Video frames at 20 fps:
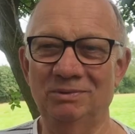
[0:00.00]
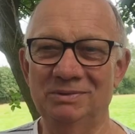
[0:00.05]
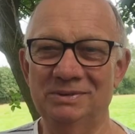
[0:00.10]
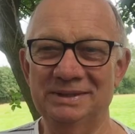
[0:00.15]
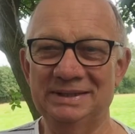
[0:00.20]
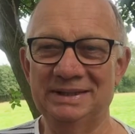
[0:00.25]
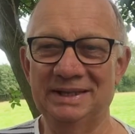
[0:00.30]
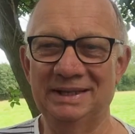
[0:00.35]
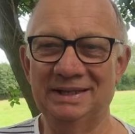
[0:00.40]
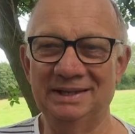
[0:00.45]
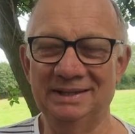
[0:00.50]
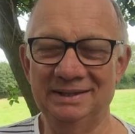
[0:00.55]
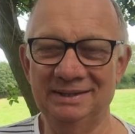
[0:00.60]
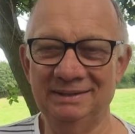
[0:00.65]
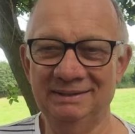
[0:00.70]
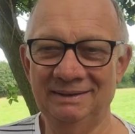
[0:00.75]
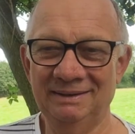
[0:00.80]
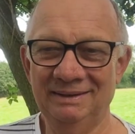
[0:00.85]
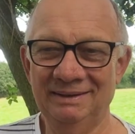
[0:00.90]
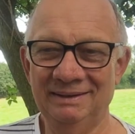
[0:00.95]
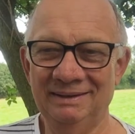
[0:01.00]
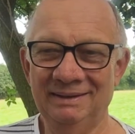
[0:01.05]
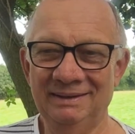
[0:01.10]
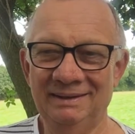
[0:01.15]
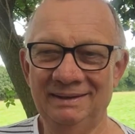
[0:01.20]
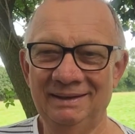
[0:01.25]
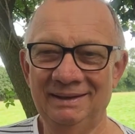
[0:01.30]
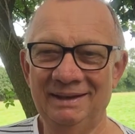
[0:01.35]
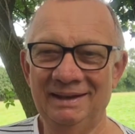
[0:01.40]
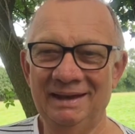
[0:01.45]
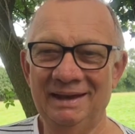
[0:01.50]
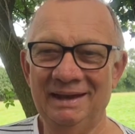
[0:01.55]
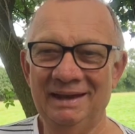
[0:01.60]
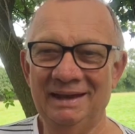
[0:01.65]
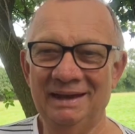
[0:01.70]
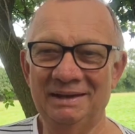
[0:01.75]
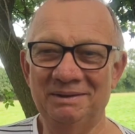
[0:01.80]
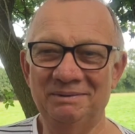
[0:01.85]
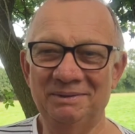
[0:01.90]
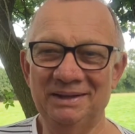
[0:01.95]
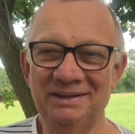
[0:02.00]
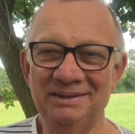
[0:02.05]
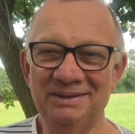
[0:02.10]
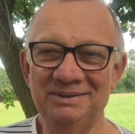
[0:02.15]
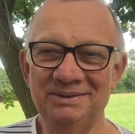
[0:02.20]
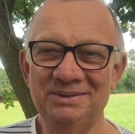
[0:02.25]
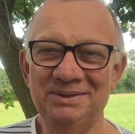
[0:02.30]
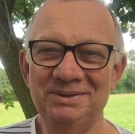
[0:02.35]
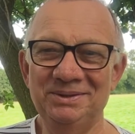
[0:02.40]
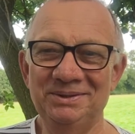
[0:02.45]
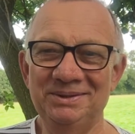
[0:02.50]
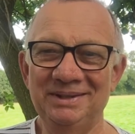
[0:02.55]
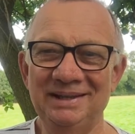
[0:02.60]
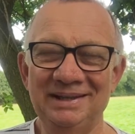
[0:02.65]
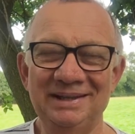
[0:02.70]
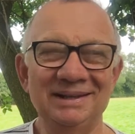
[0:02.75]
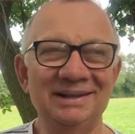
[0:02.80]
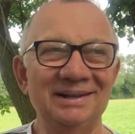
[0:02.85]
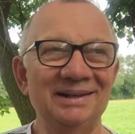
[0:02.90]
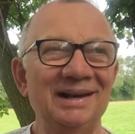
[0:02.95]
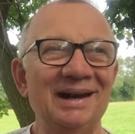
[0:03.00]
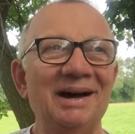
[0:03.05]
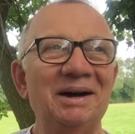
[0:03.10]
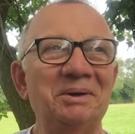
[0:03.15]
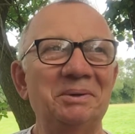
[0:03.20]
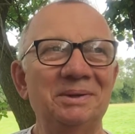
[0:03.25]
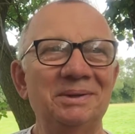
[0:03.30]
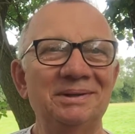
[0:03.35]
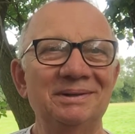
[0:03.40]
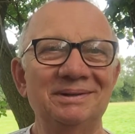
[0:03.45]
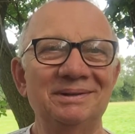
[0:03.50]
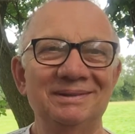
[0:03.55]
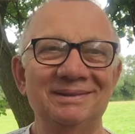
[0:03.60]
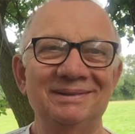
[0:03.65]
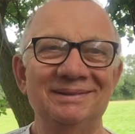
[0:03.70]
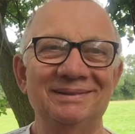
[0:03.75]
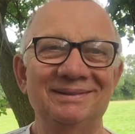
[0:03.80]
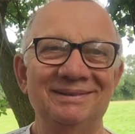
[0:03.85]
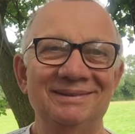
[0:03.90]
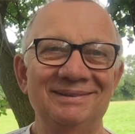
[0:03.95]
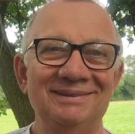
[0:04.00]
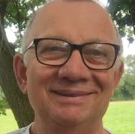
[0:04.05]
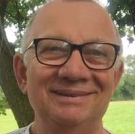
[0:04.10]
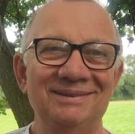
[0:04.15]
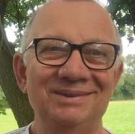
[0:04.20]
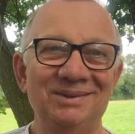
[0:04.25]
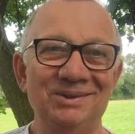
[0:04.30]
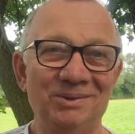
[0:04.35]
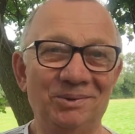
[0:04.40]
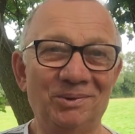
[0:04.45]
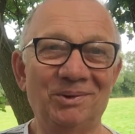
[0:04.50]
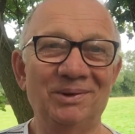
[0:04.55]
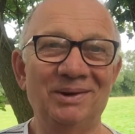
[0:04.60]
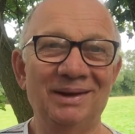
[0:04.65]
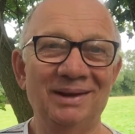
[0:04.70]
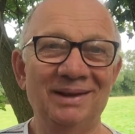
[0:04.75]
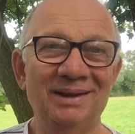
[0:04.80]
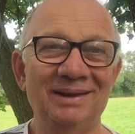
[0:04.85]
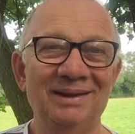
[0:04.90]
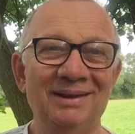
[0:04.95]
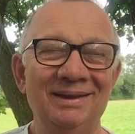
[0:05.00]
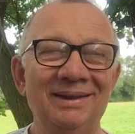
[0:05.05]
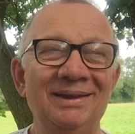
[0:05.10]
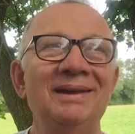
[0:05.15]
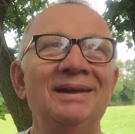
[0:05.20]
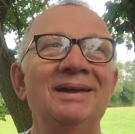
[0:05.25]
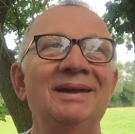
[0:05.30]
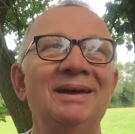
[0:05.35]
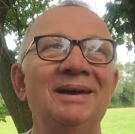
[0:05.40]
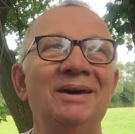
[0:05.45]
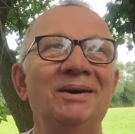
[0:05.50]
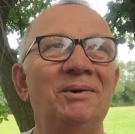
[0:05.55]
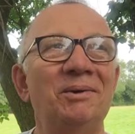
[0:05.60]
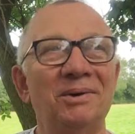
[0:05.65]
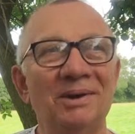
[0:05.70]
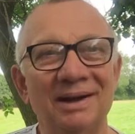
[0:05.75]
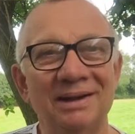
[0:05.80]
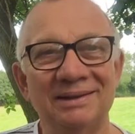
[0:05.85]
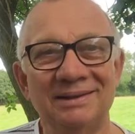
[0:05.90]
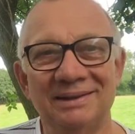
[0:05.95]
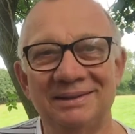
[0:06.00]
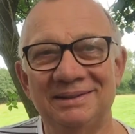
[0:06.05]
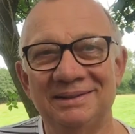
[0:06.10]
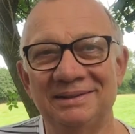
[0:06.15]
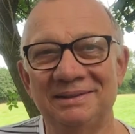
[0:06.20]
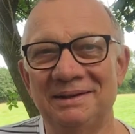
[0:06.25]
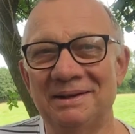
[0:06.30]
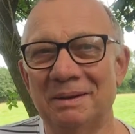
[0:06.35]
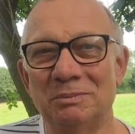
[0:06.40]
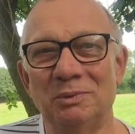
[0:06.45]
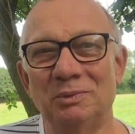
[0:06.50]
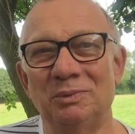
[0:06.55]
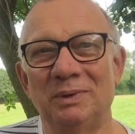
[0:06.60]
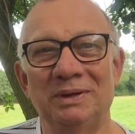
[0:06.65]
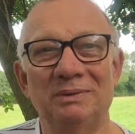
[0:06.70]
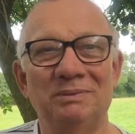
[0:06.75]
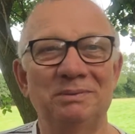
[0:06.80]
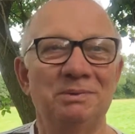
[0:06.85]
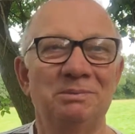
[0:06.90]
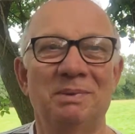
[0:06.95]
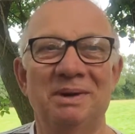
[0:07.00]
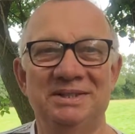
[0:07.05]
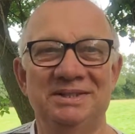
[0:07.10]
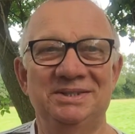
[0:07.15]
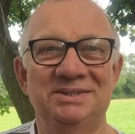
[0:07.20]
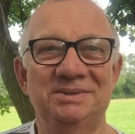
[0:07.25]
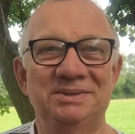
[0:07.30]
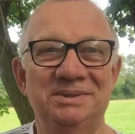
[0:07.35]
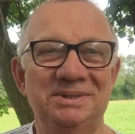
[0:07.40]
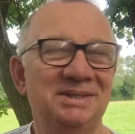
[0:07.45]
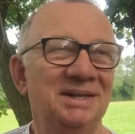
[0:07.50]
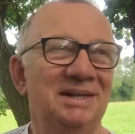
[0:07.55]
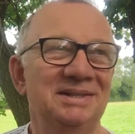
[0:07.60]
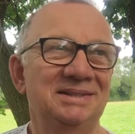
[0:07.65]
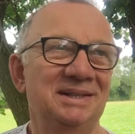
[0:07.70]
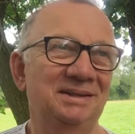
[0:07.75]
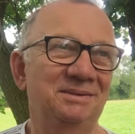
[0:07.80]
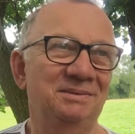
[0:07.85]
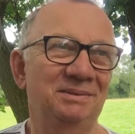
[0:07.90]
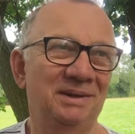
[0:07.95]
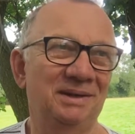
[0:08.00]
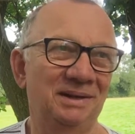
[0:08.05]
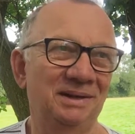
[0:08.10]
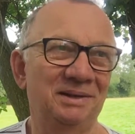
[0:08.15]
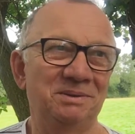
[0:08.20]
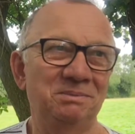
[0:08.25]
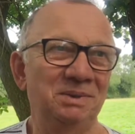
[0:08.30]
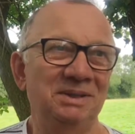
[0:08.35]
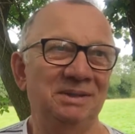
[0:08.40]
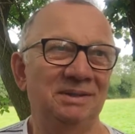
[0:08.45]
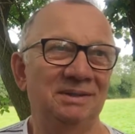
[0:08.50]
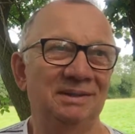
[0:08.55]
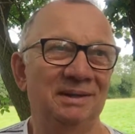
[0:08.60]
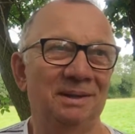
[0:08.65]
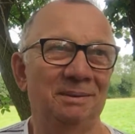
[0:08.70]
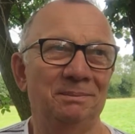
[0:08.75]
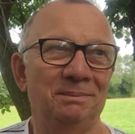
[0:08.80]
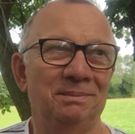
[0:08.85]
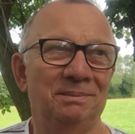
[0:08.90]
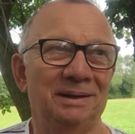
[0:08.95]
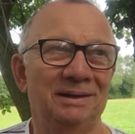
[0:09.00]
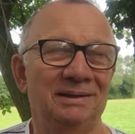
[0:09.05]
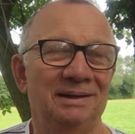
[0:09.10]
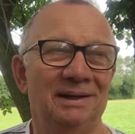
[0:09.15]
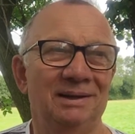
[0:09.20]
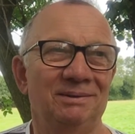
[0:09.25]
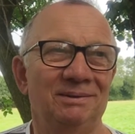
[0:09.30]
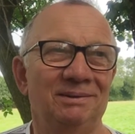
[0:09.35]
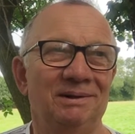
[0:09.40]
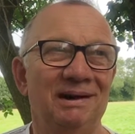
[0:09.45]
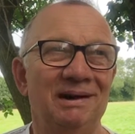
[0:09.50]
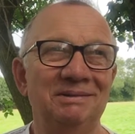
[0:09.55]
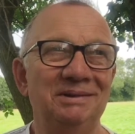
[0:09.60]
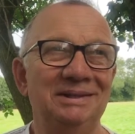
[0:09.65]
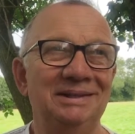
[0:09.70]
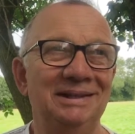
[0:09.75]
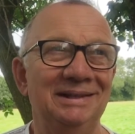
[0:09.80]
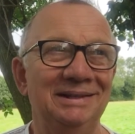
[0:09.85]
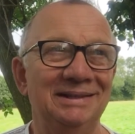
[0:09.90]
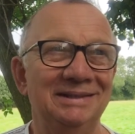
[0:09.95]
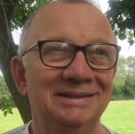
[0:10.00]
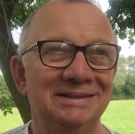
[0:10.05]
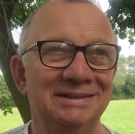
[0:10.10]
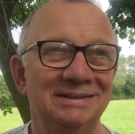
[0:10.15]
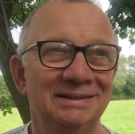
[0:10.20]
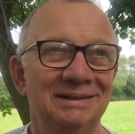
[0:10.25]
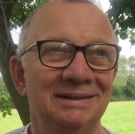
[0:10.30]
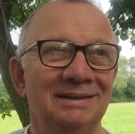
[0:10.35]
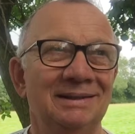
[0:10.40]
over there, and we had a good nearly an hour talk. All right, I didn't come away with much success. I admit it. I tell you how it is.